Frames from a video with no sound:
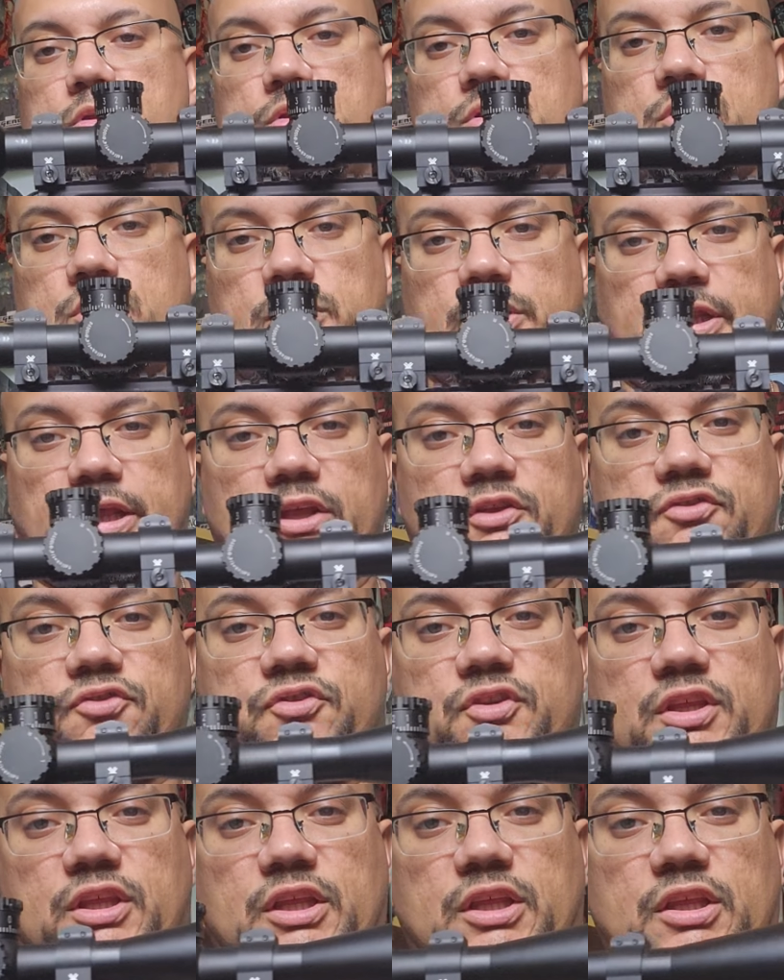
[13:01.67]
this
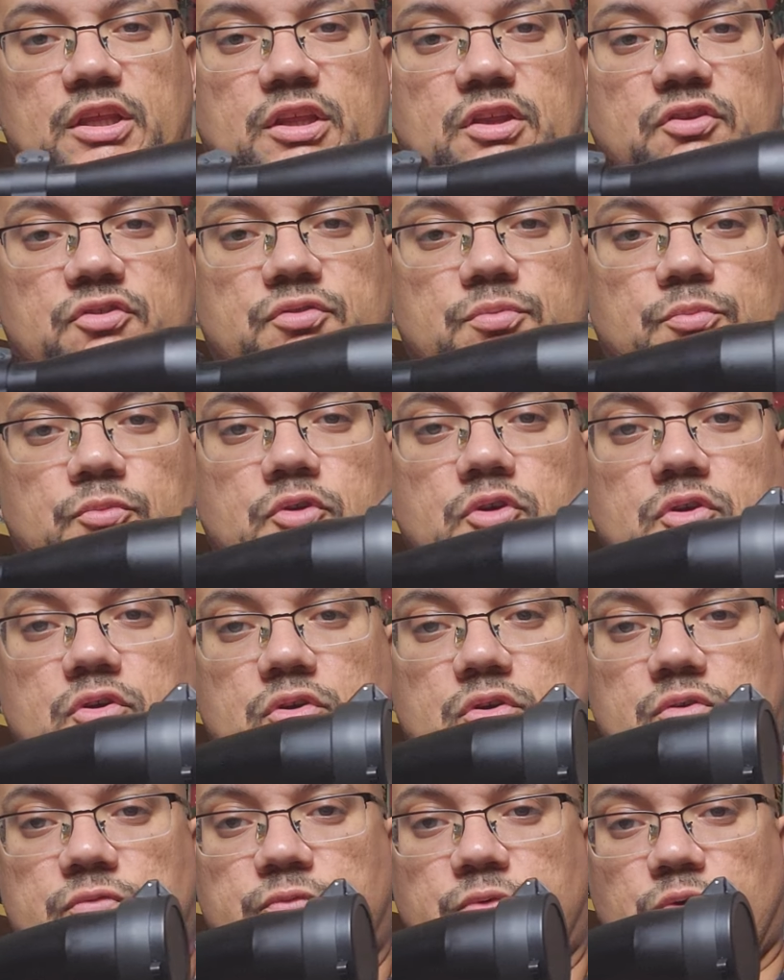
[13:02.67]
is
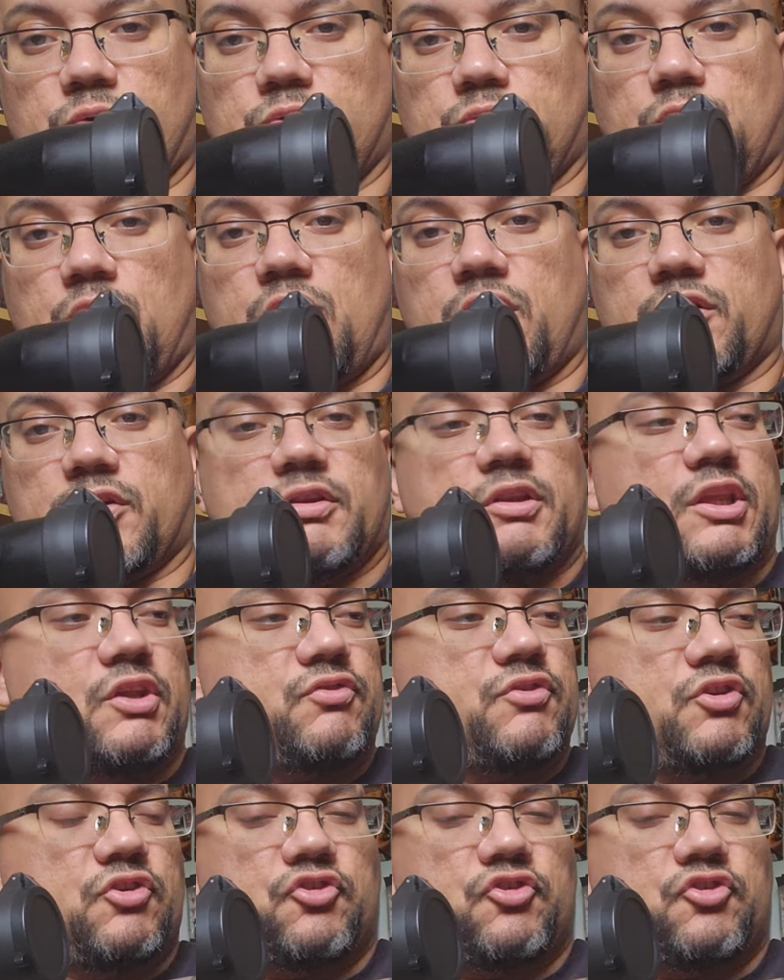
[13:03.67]
more for long distance